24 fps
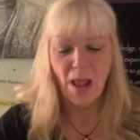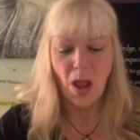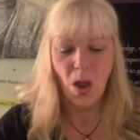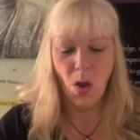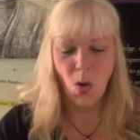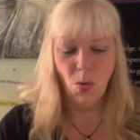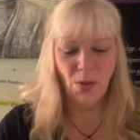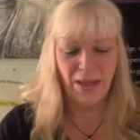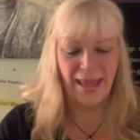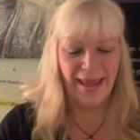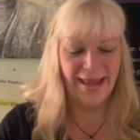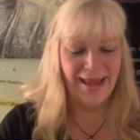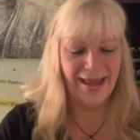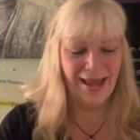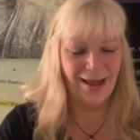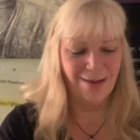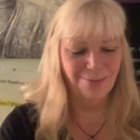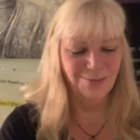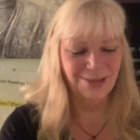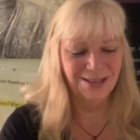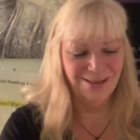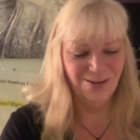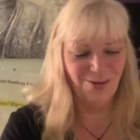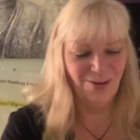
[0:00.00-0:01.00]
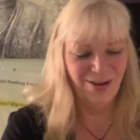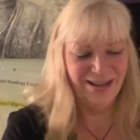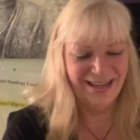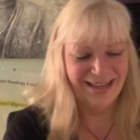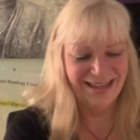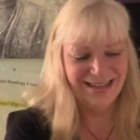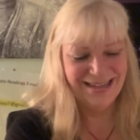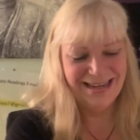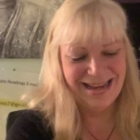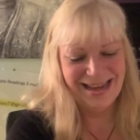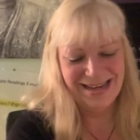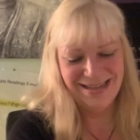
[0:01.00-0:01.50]
Okay, I'm going to go
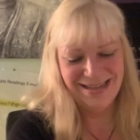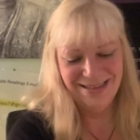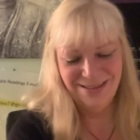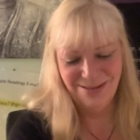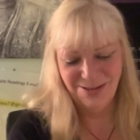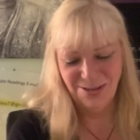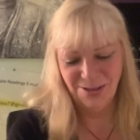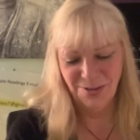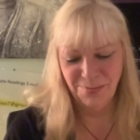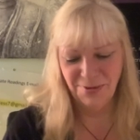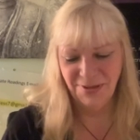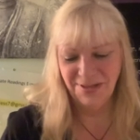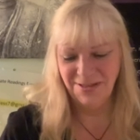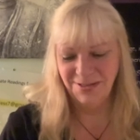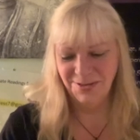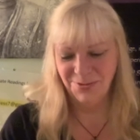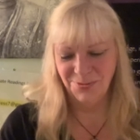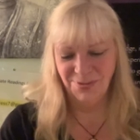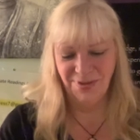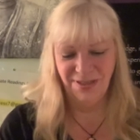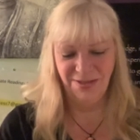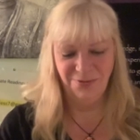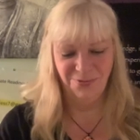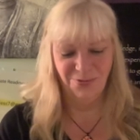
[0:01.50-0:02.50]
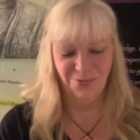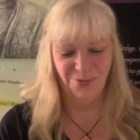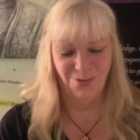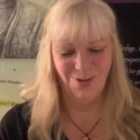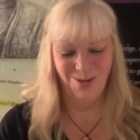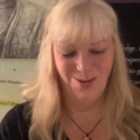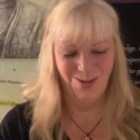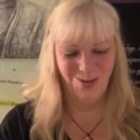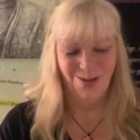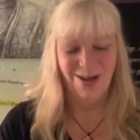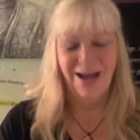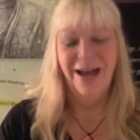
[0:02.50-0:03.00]
ahead and interpret this read for
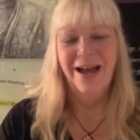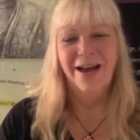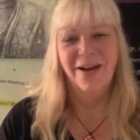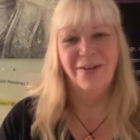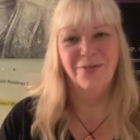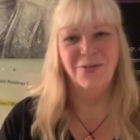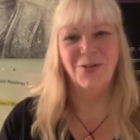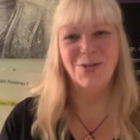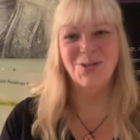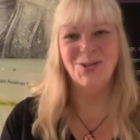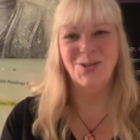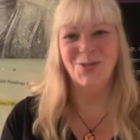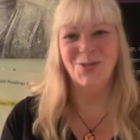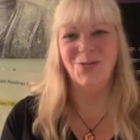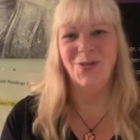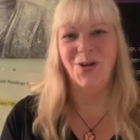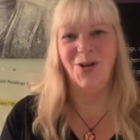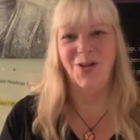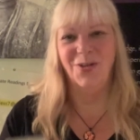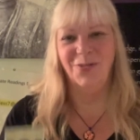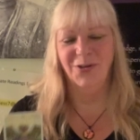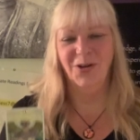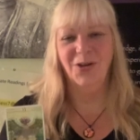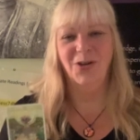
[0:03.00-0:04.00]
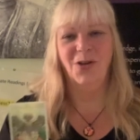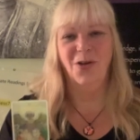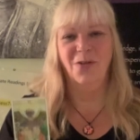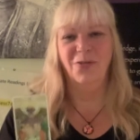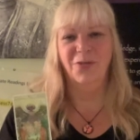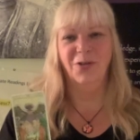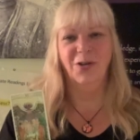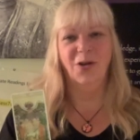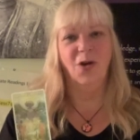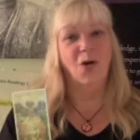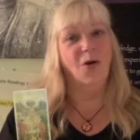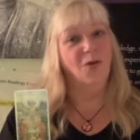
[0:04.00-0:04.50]
you. First of all, Virgo,
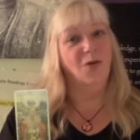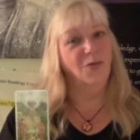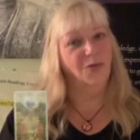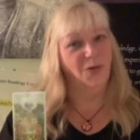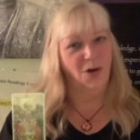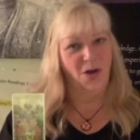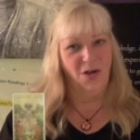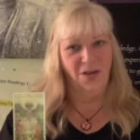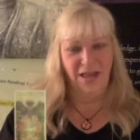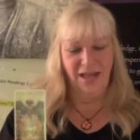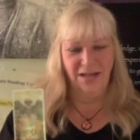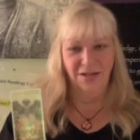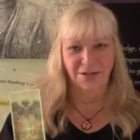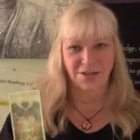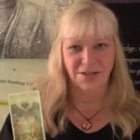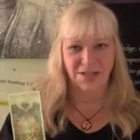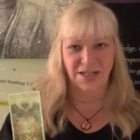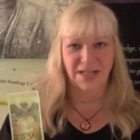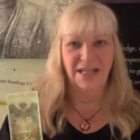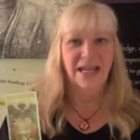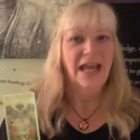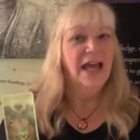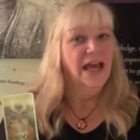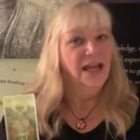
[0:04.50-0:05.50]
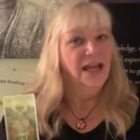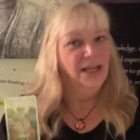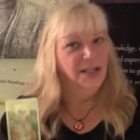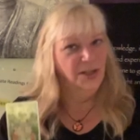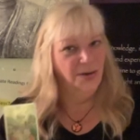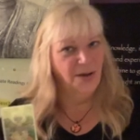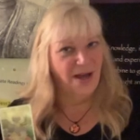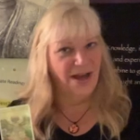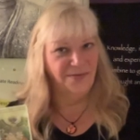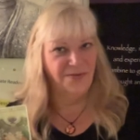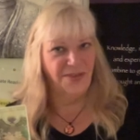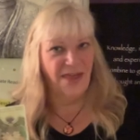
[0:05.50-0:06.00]
for your overall energy, you
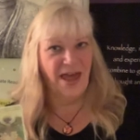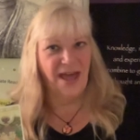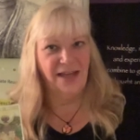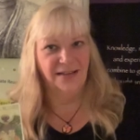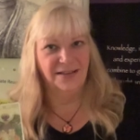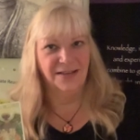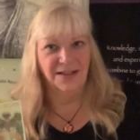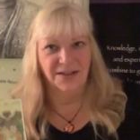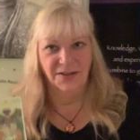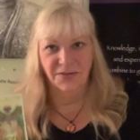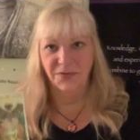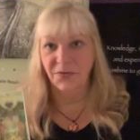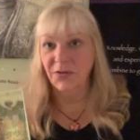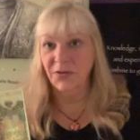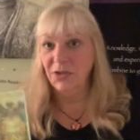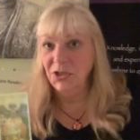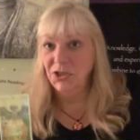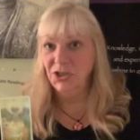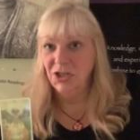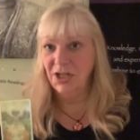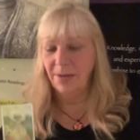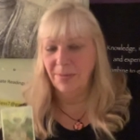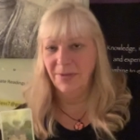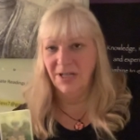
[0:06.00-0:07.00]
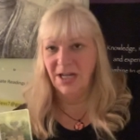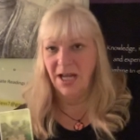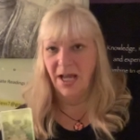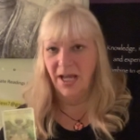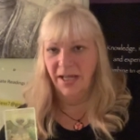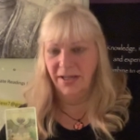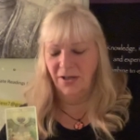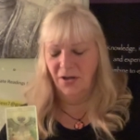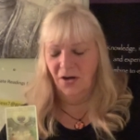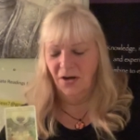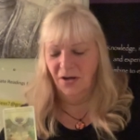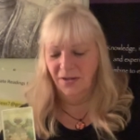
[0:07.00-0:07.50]
have that of the
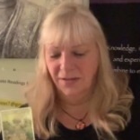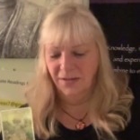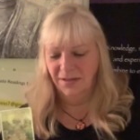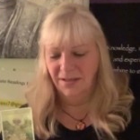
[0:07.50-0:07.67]
Gemini card.